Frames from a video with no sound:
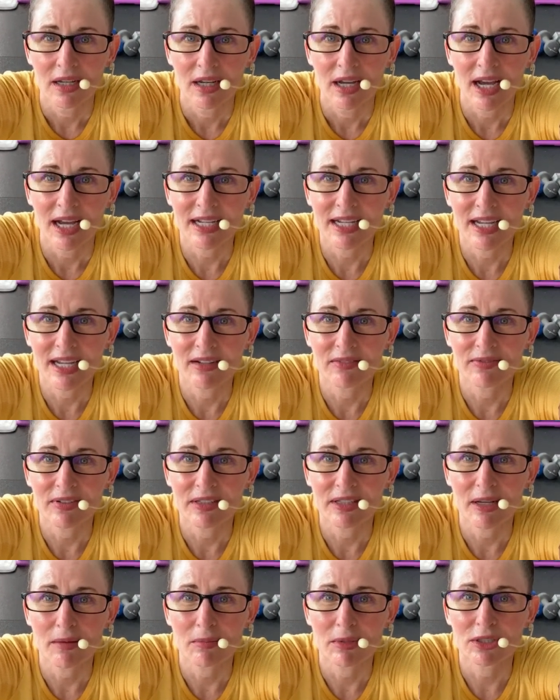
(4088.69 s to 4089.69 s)
I can't fit
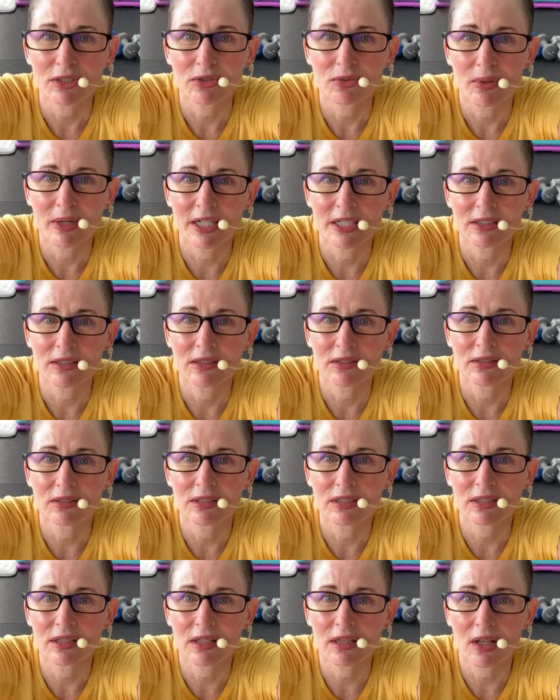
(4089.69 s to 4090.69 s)
that much weight due
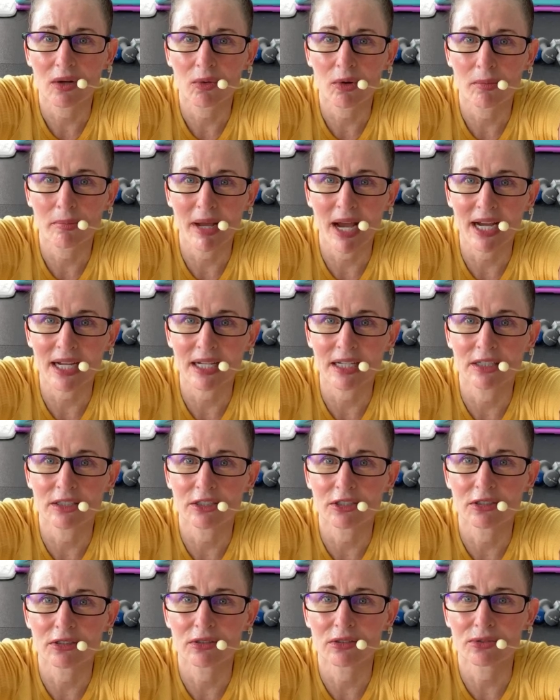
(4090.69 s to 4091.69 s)
to the lower back
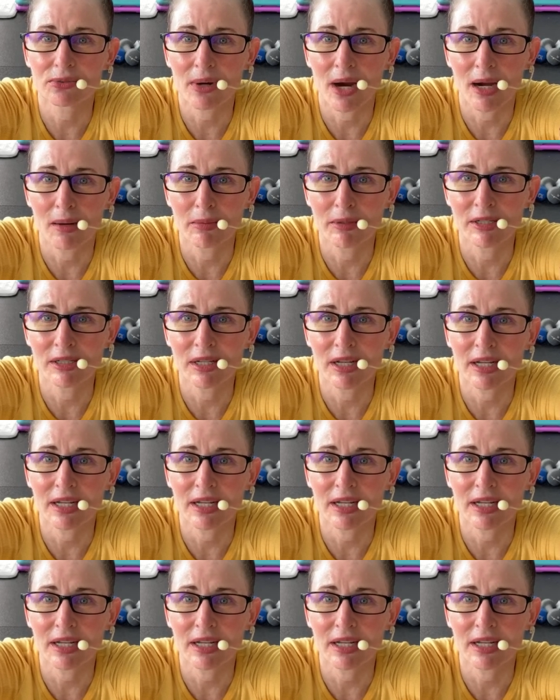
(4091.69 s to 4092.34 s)
issues, Robin.